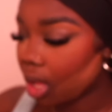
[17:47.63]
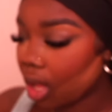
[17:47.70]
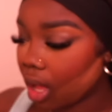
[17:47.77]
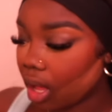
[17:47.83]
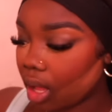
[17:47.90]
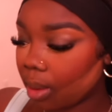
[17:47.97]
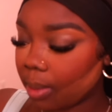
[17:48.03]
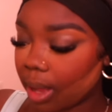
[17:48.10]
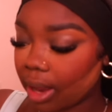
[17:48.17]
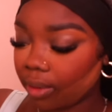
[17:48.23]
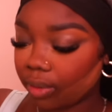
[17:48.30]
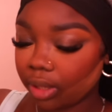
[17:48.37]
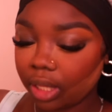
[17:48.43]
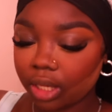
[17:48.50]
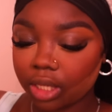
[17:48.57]
I
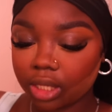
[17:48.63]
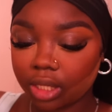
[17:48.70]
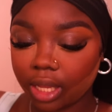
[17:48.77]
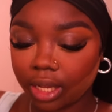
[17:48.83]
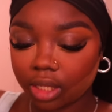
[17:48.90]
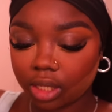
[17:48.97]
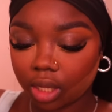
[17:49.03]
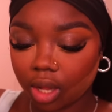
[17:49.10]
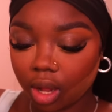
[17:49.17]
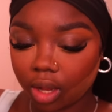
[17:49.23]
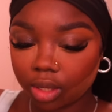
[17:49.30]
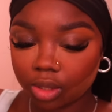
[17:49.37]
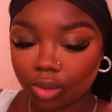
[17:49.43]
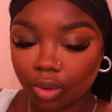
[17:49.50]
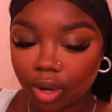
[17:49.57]
really just like to
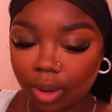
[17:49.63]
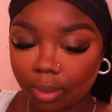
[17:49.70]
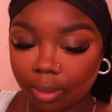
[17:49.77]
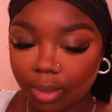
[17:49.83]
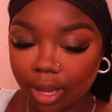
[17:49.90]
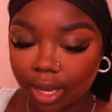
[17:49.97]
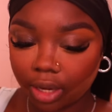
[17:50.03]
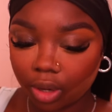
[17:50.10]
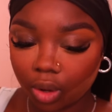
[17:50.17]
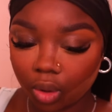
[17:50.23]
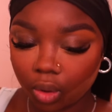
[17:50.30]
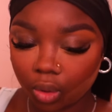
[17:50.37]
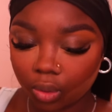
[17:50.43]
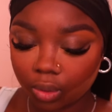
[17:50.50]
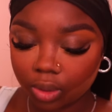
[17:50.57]
contour my
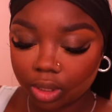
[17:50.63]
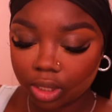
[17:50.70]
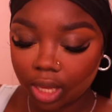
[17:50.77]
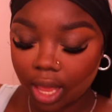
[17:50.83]
nose